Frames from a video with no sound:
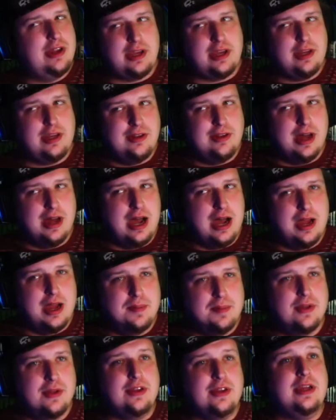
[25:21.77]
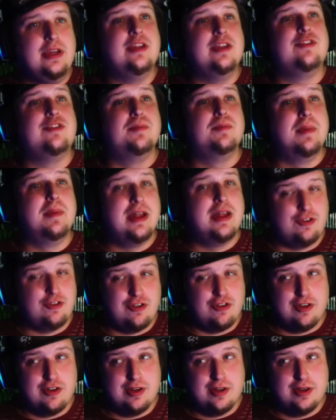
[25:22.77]
die, but it's
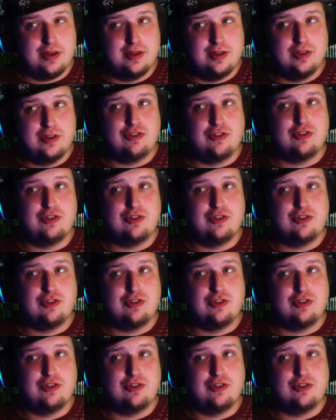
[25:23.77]
mentioned. Let's just